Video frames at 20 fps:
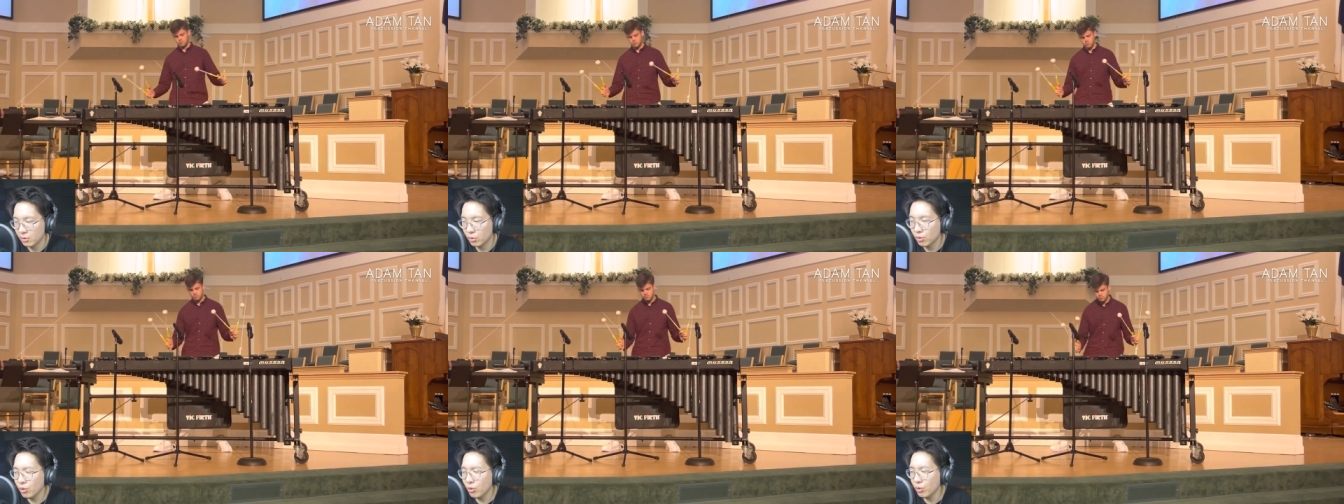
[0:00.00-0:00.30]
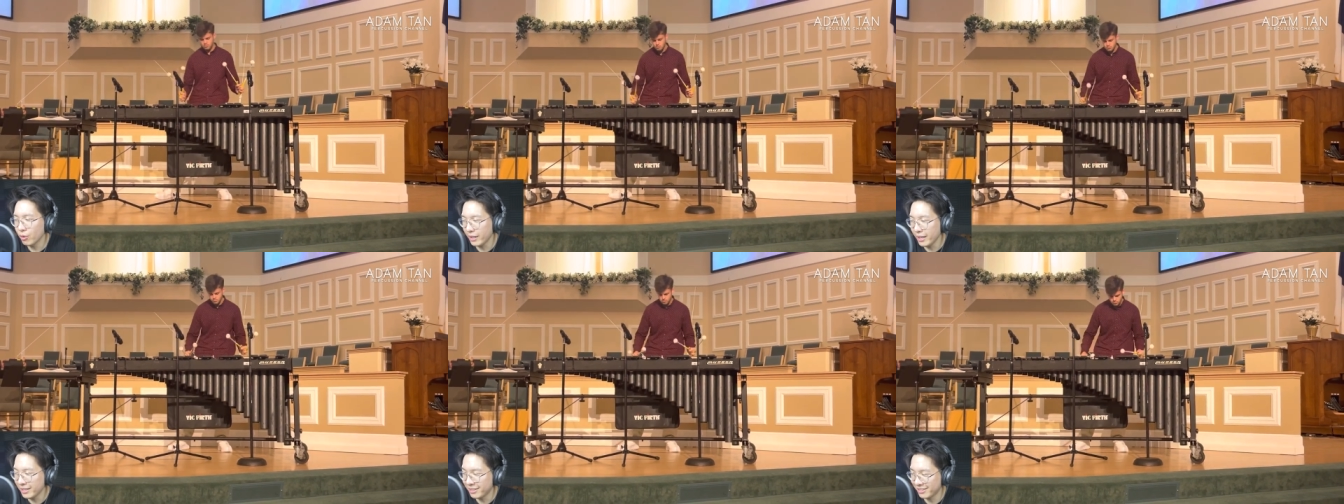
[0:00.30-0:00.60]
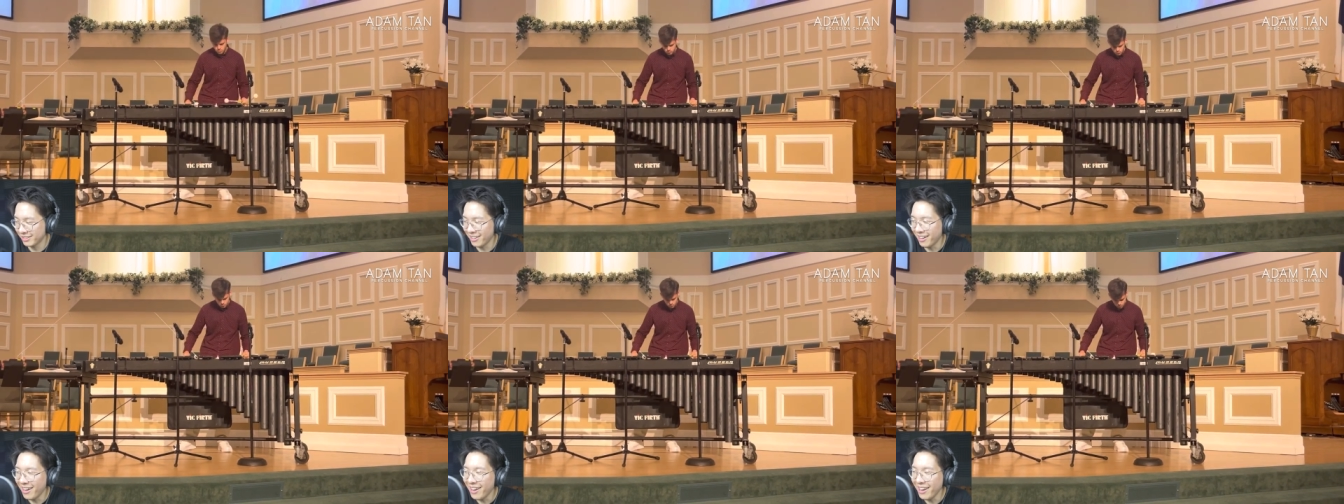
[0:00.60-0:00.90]
Oh,
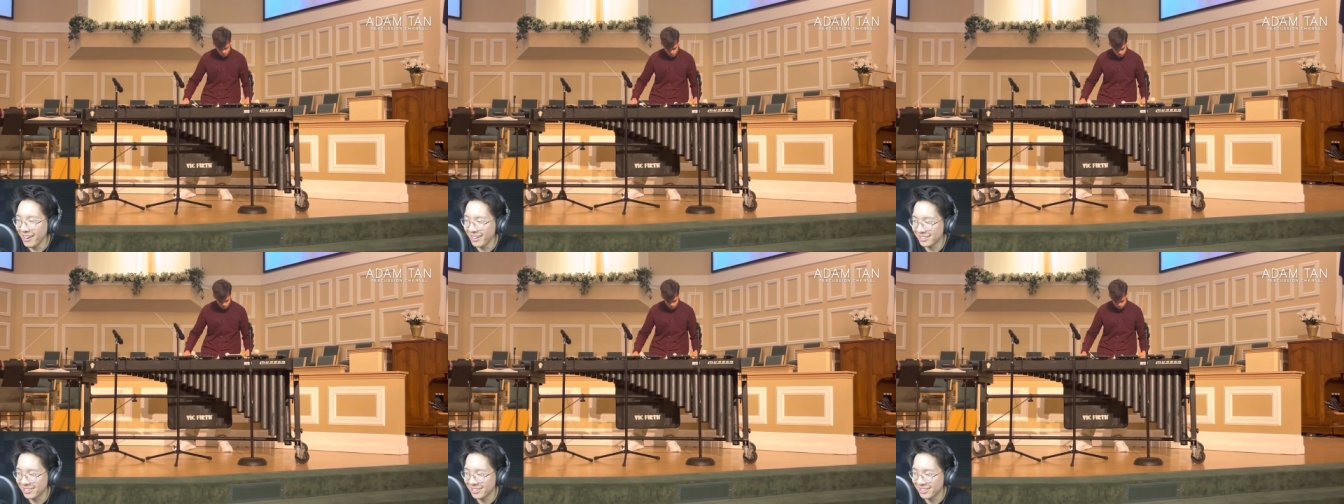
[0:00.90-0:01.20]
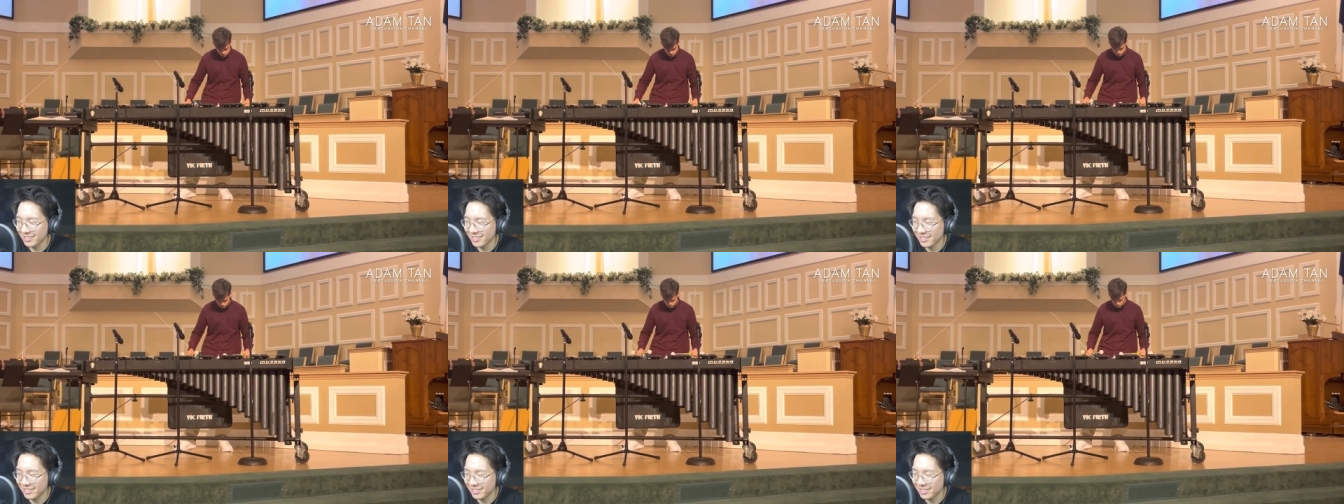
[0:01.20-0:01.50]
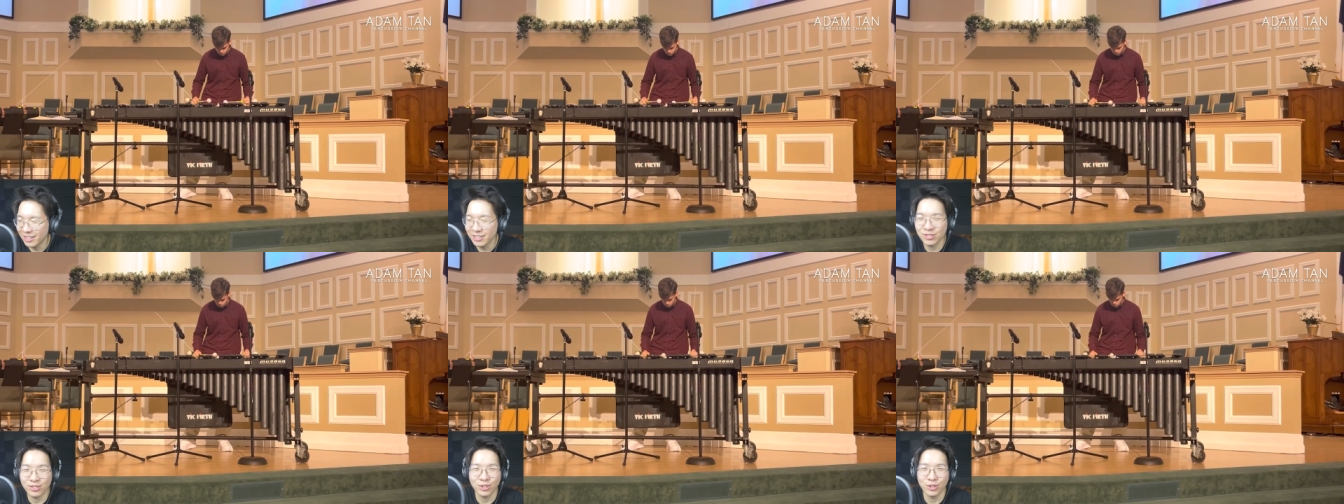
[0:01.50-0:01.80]
that's nice. It
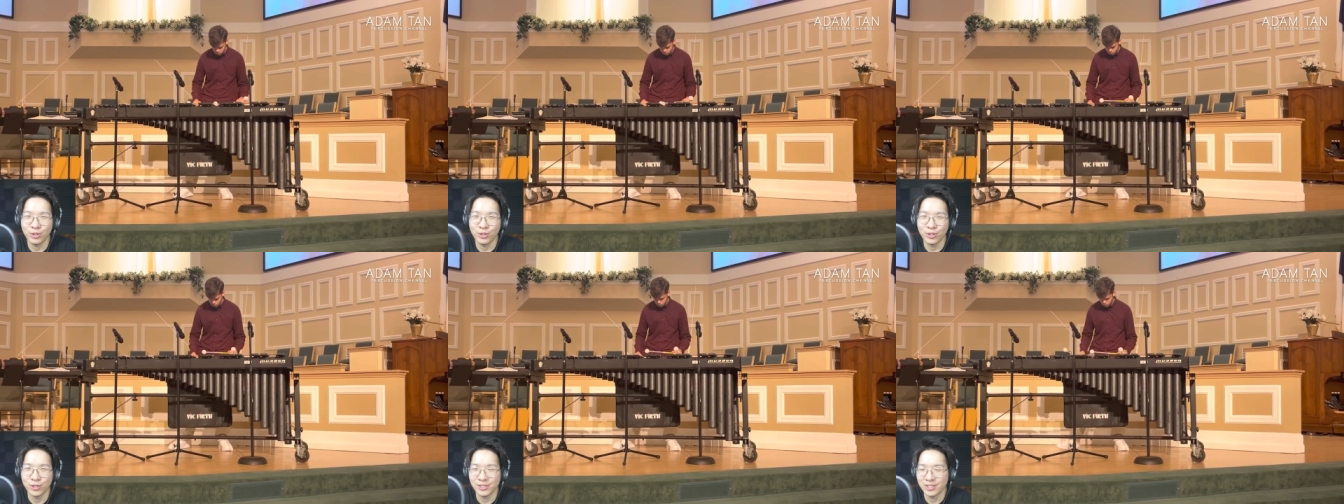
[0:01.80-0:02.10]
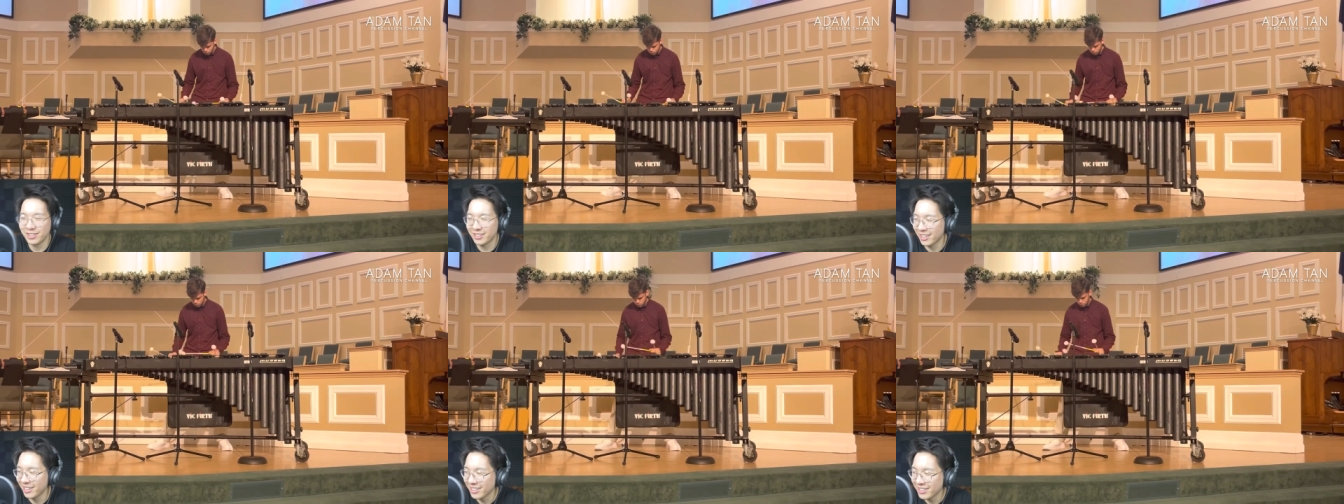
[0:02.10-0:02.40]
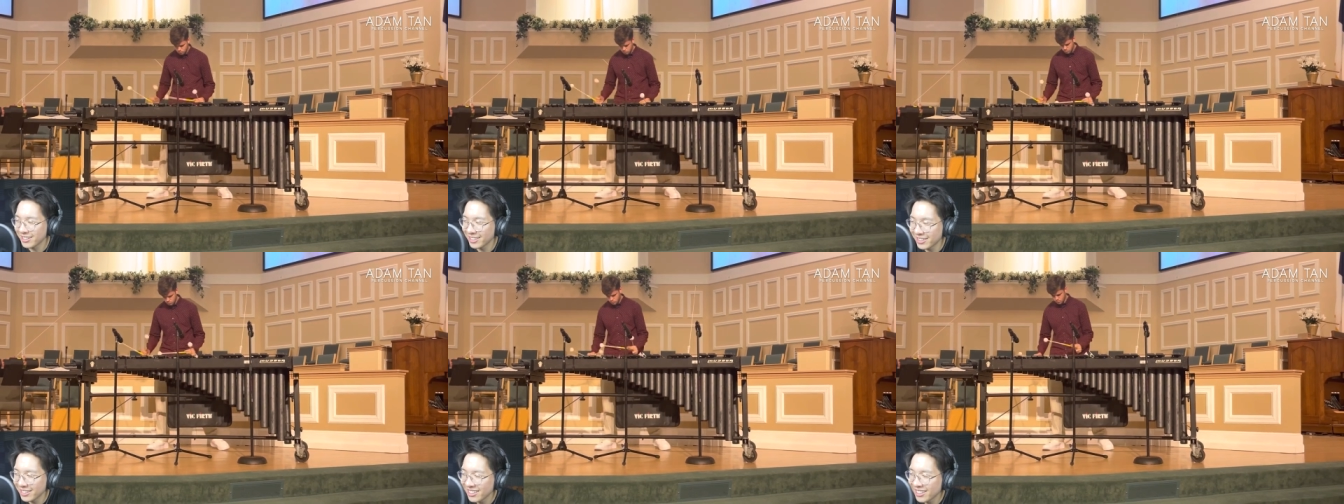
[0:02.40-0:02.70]
sounds so good on
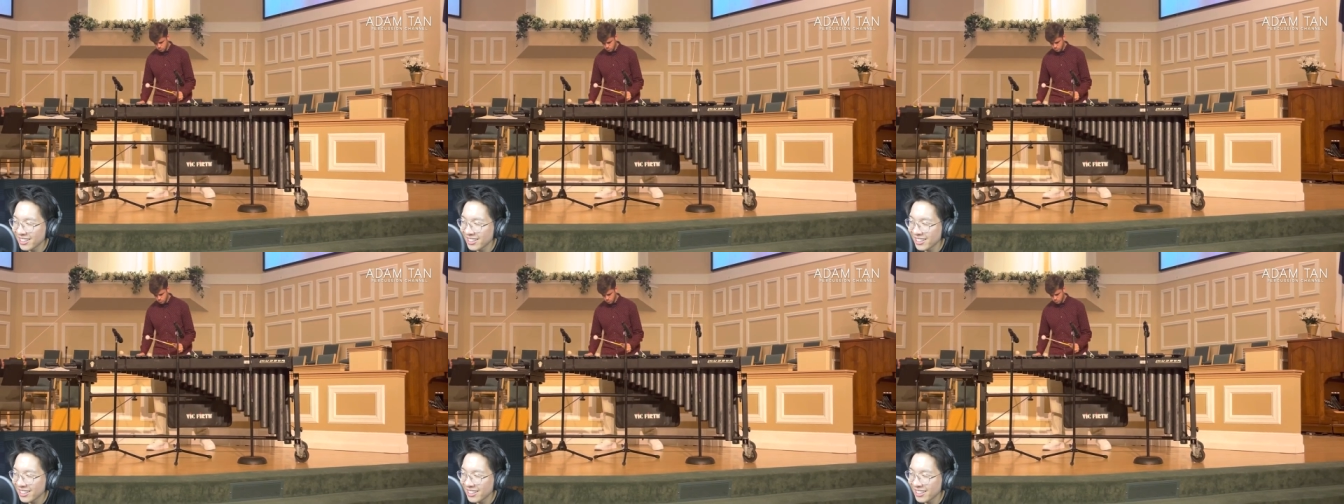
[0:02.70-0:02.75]
synthetic.